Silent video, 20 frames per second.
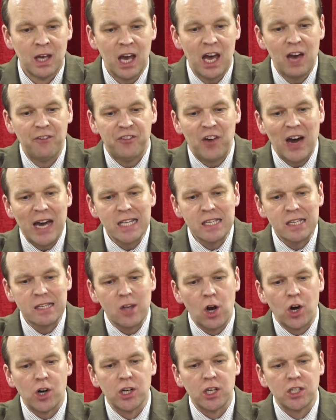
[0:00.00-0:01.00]
If I
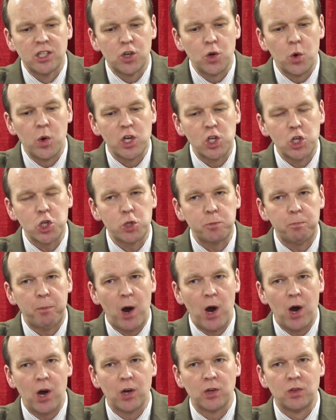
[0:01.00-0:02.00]
started to
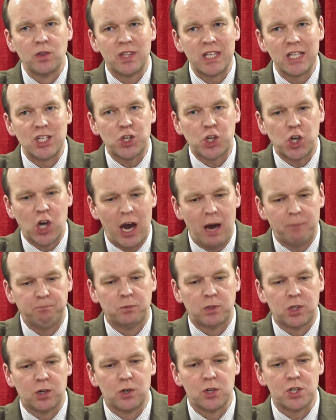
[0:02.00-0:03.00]
expound the
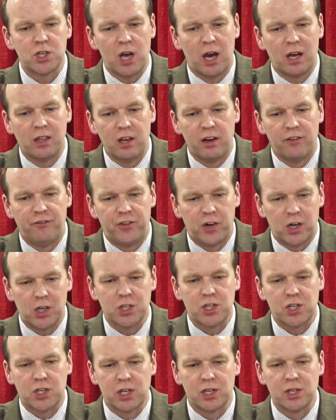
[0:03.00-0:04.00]
chapters and the
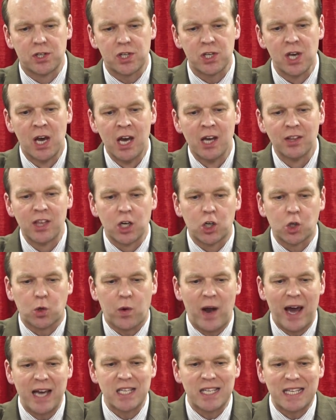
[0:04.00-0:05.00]
verses that
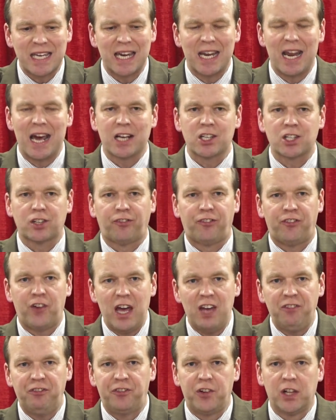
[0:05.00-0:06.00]
Christ connects
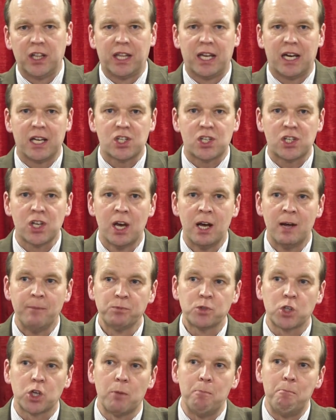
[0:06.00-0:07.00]
faithfulness
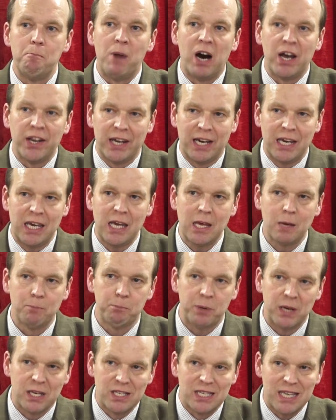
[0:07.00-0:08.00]
to money,
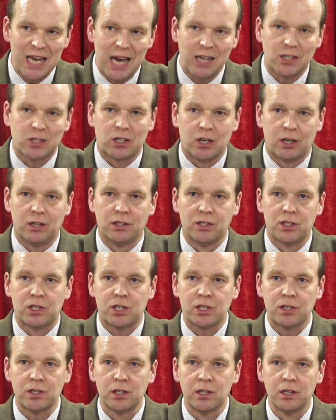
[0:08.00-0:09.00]

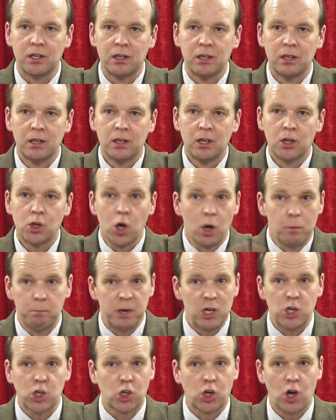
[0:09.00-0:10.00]
possessions, You'd
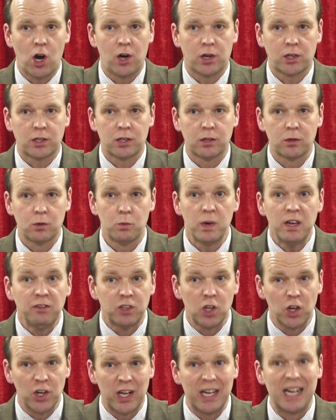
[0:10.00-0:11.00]
be shocked. We've
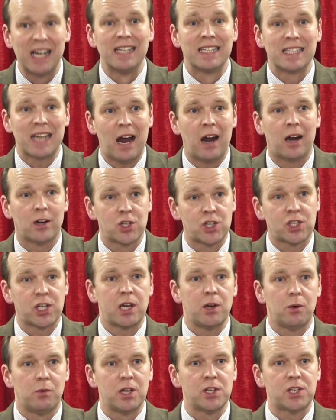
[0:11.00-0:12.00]
done an entire
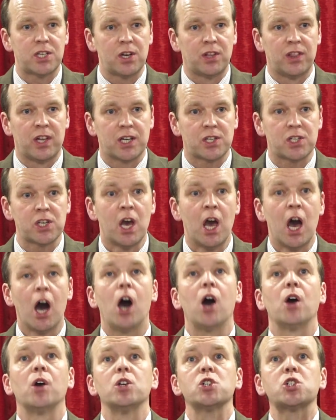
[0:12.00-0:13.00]
series on this
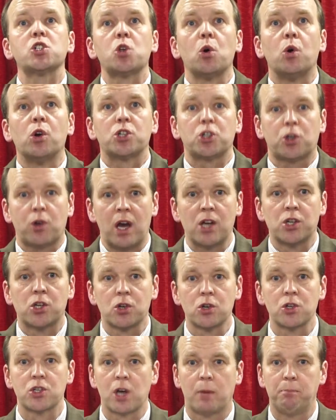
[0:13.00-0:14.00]
how to store
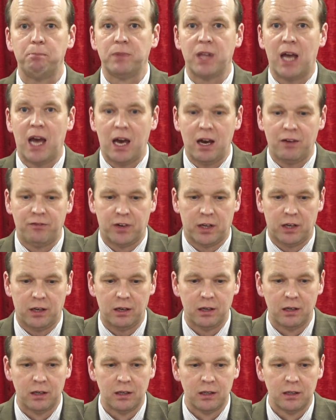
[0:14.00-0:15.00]
treasures up in heaven.